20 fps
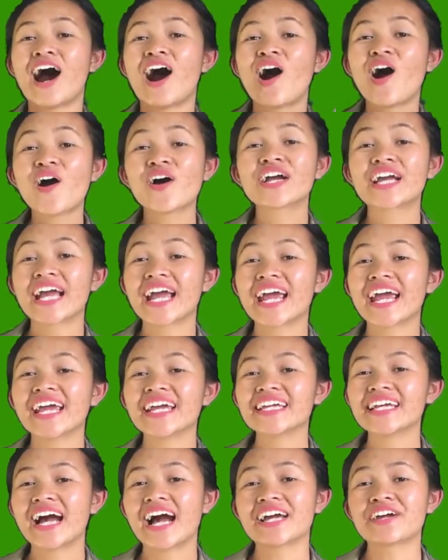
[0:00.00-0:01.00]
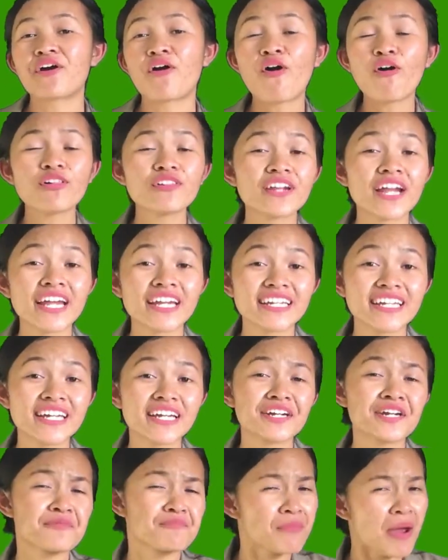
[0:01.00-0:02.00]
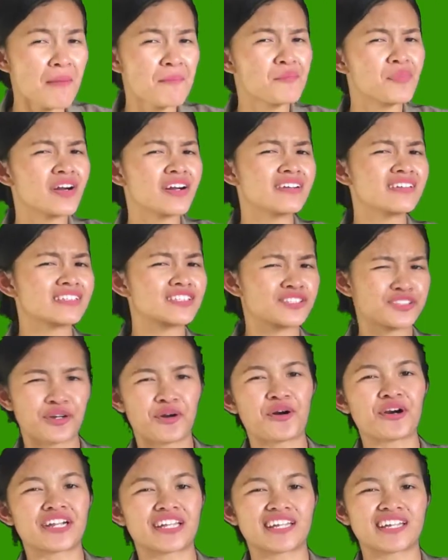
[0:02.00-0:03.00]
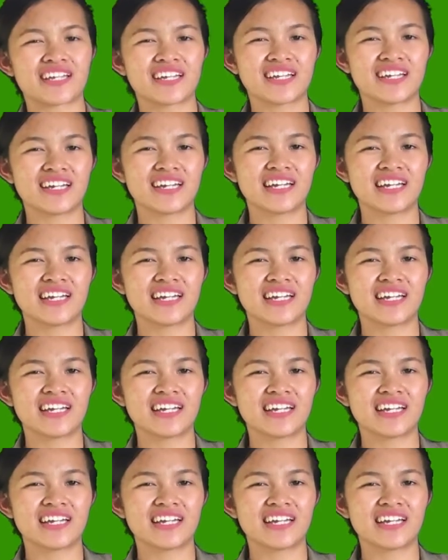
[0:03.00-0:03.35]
Okay, I already remember the story.